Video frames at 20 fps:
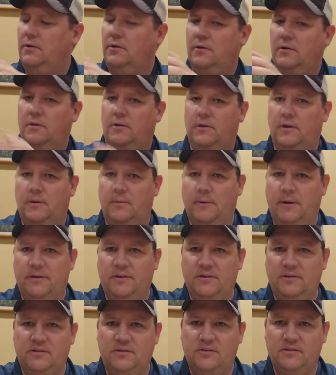good thing
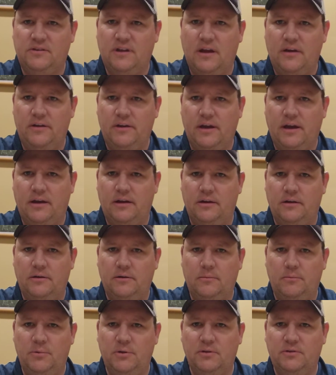about this is now you got a
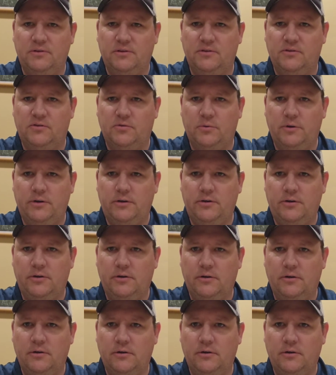built-in switch.